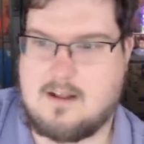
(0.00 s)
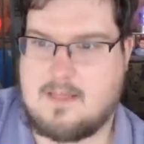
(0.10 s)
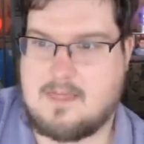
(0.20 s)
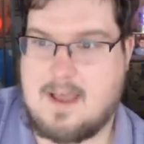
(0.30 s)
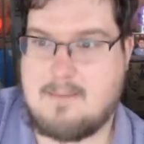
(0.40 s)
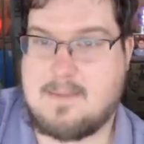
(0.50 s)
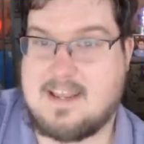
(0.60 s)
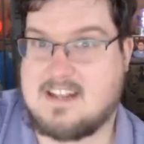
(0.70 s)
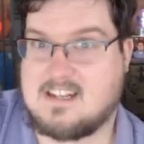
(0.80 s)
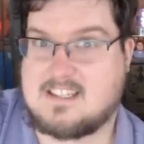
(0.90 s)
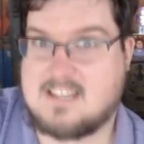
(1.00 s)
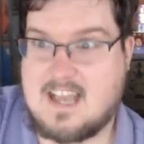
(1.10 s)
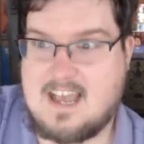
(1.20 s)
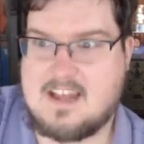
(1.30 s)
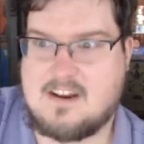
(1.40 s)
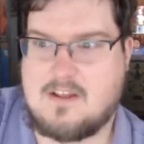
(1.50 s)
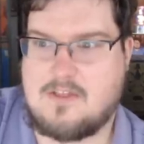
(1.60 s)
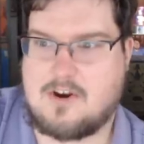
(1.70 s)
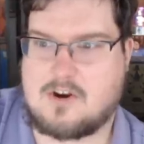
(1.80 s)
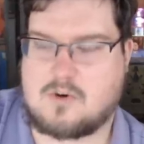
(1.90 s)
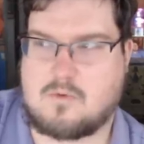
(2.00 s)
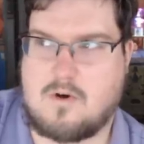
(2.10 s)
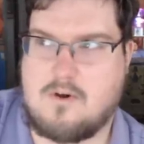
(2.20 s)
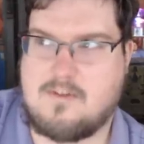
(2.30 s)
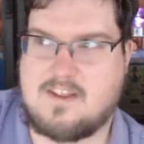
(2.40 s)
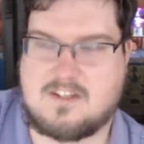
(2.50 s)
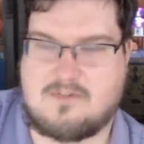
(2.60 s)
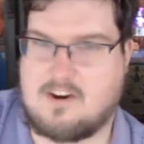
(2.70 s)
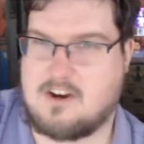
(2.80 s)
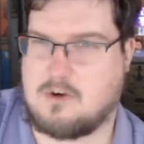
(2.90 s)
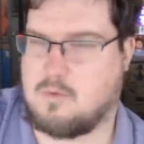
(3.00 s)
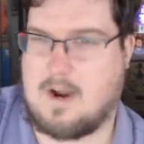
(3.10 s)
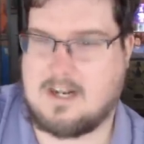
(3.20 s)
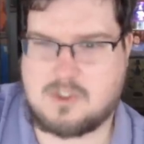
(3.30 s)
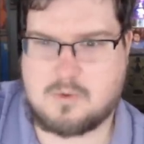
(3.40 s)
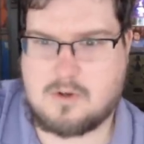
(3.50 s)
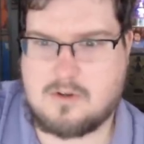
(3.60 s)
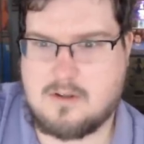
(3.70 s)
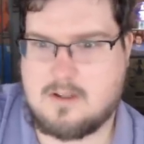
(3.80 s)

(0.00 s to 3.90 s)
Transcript: That being said, their growth is very gradual